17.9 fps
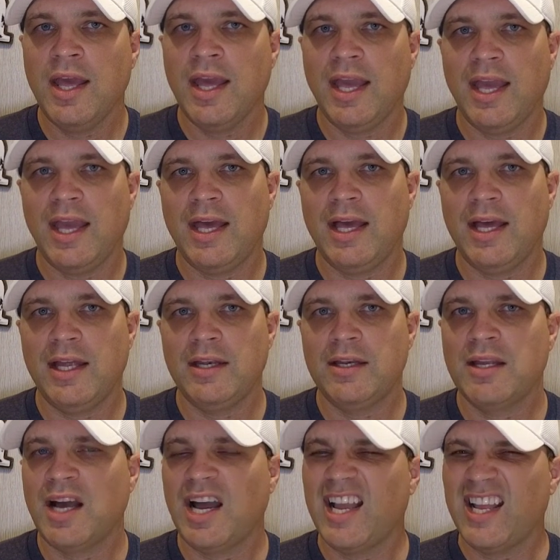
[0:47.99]

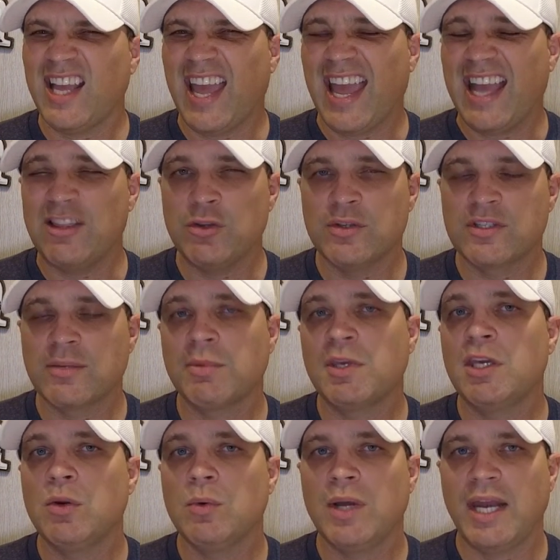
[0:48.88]
And I do some
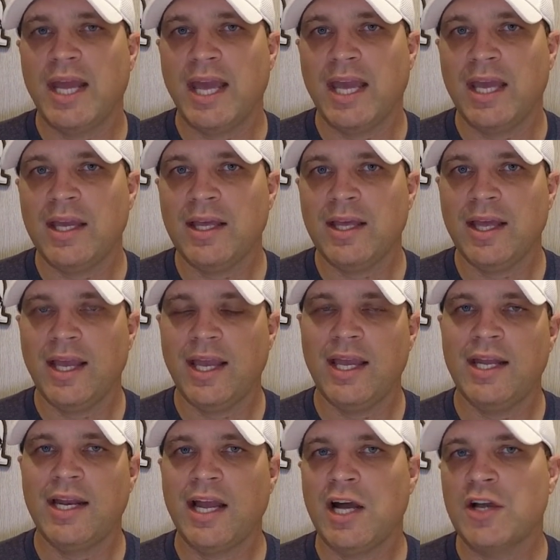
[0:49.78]
Q&A,
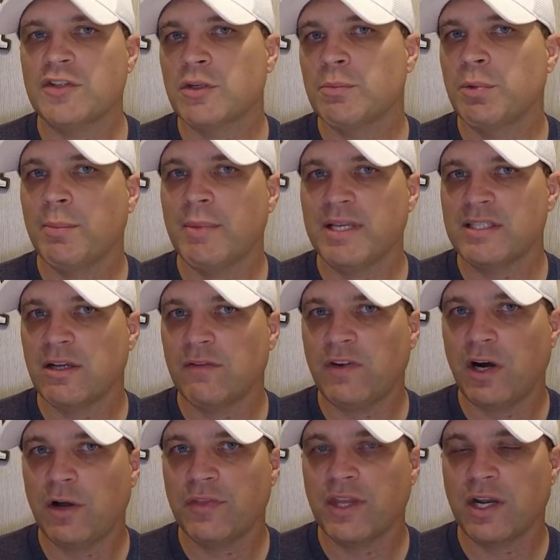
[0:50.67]
and I also put
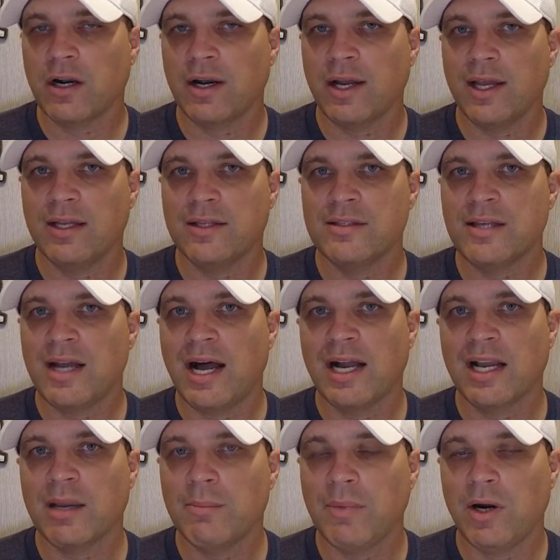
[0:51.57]
myself out there and
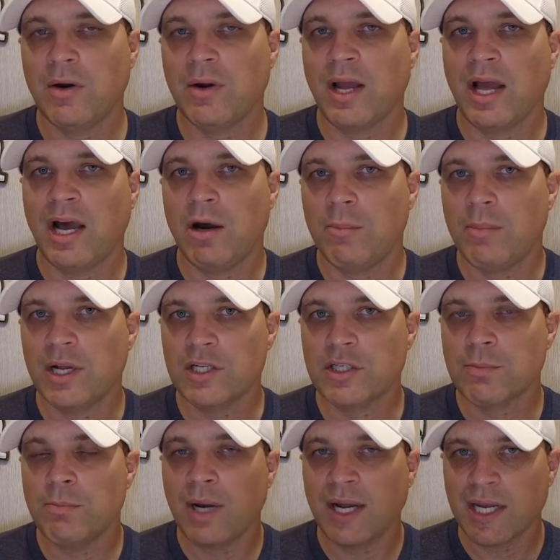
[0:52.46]
talk about how
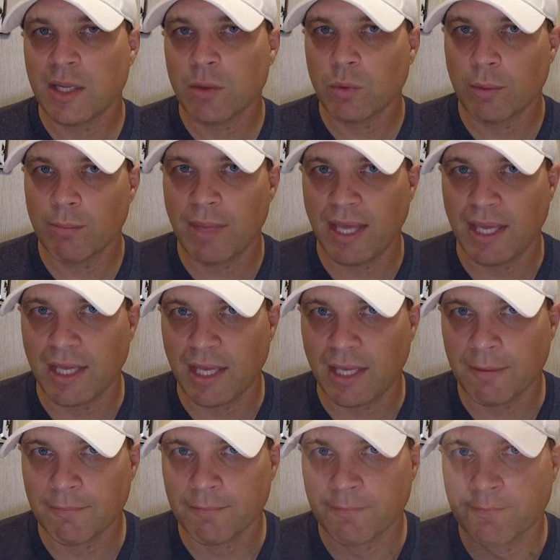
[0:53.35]
much money we're
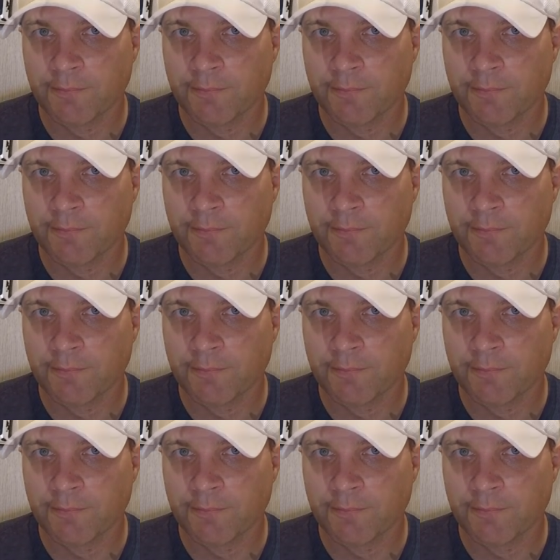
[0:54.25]
making.